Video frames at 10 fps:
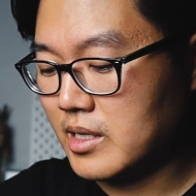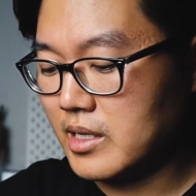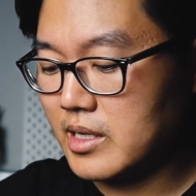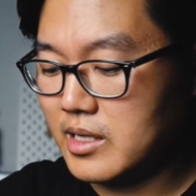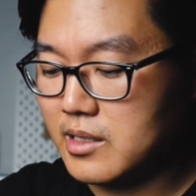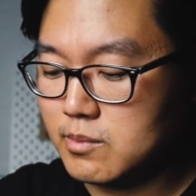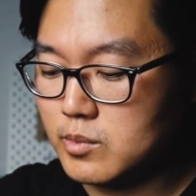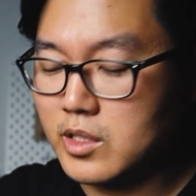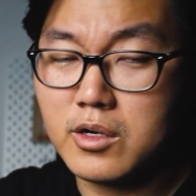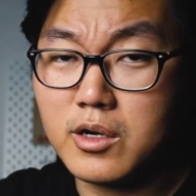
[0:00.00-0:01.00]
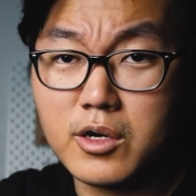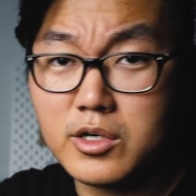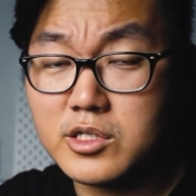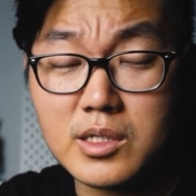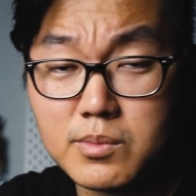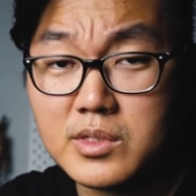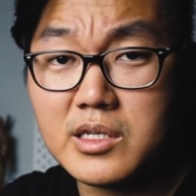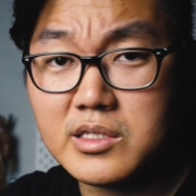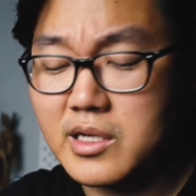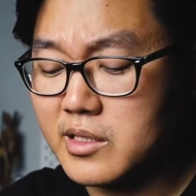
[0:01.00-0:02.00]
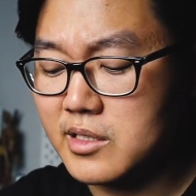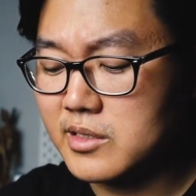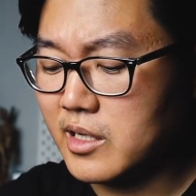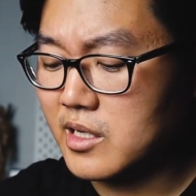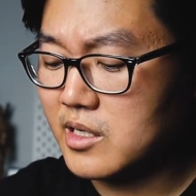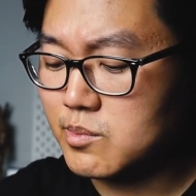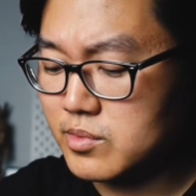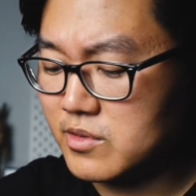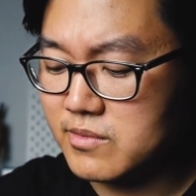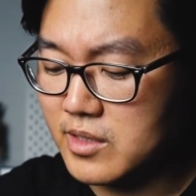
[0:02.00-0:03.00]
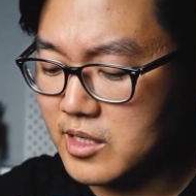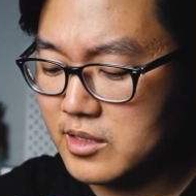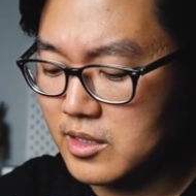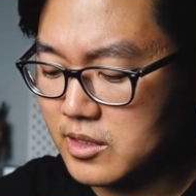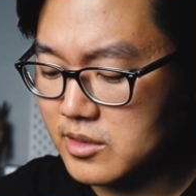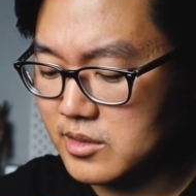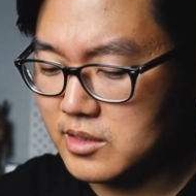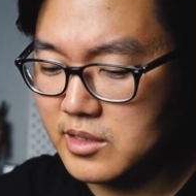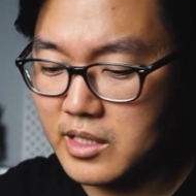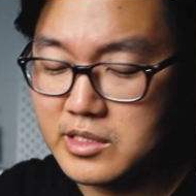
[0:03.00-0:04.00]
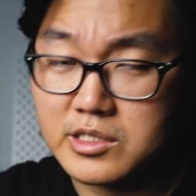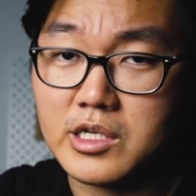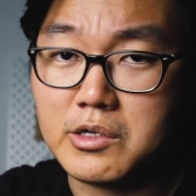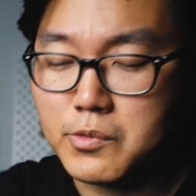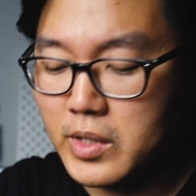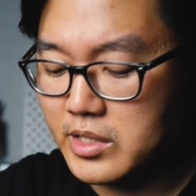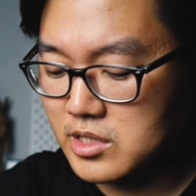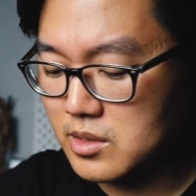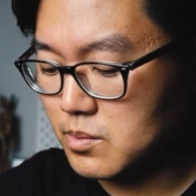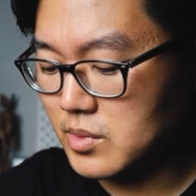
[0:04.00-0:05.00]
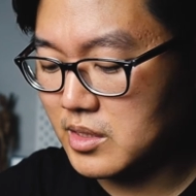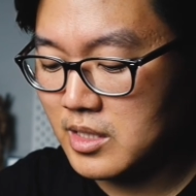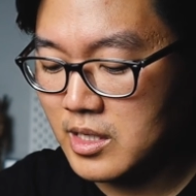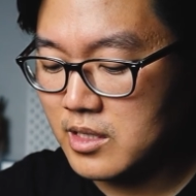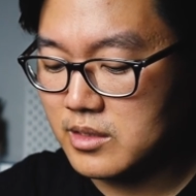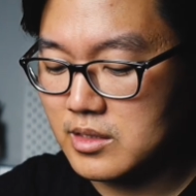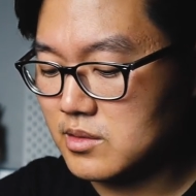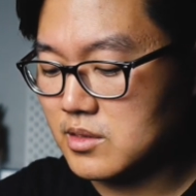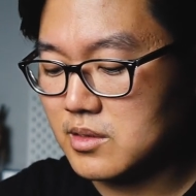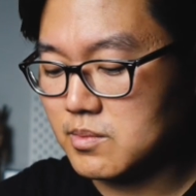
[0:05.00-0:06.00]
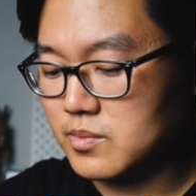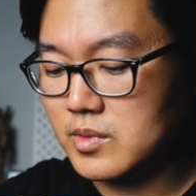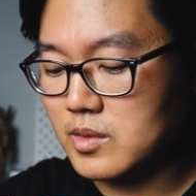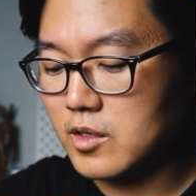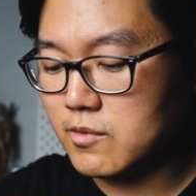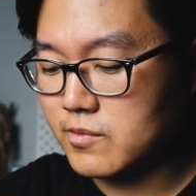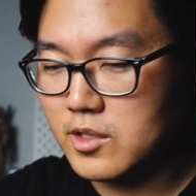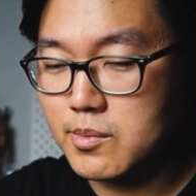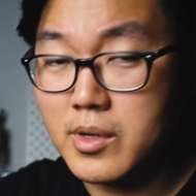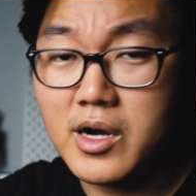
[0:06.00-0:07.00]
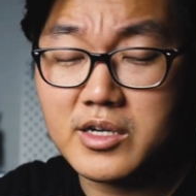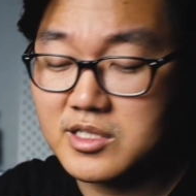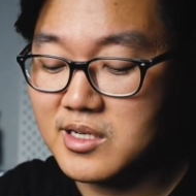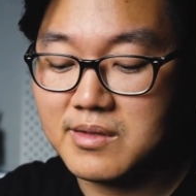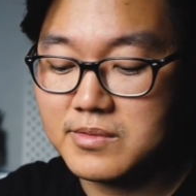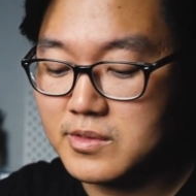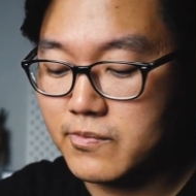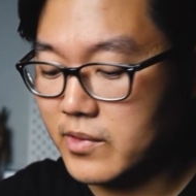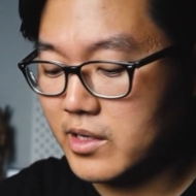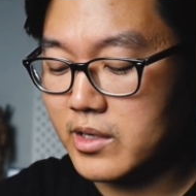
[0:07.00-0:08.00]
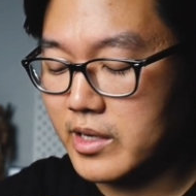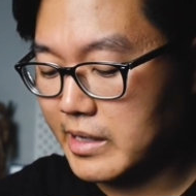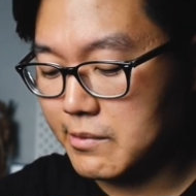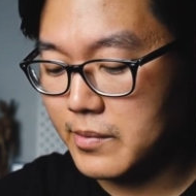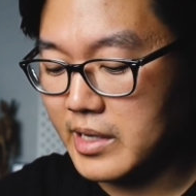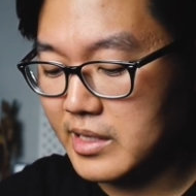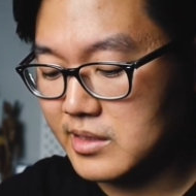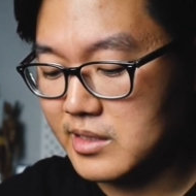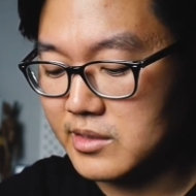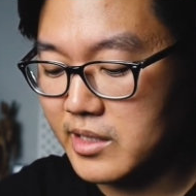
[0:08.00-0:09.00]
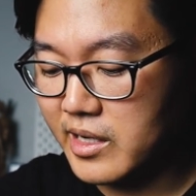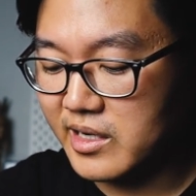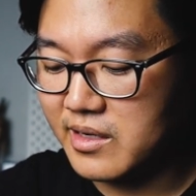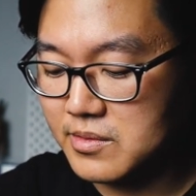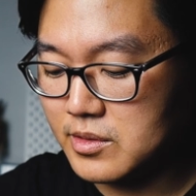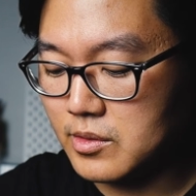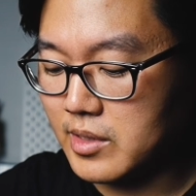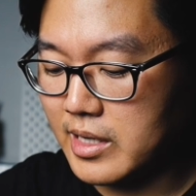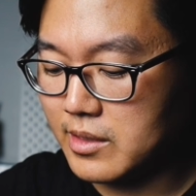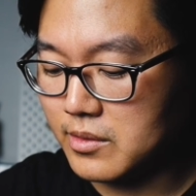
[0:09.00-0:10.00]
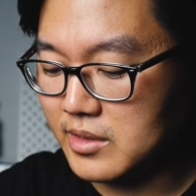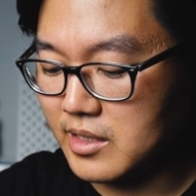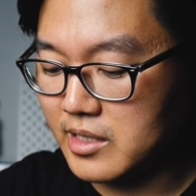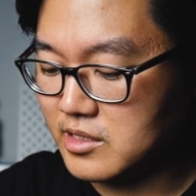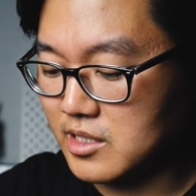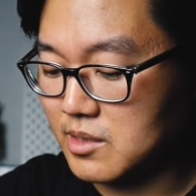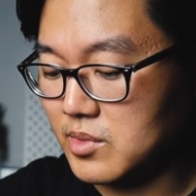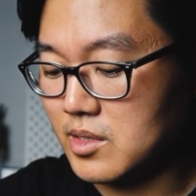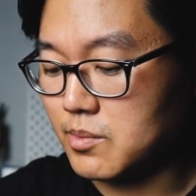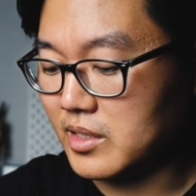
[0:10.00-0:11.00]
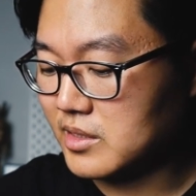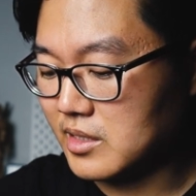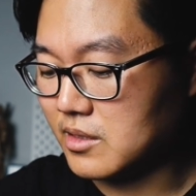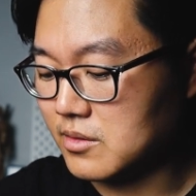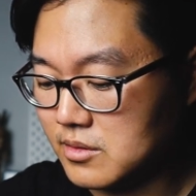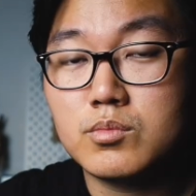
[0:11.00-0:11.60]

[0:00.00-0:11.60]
And there are some things I think they can improve on the next generation, but the overall positives far outweigh the negatives, so I don't think it's gonna be a big deal.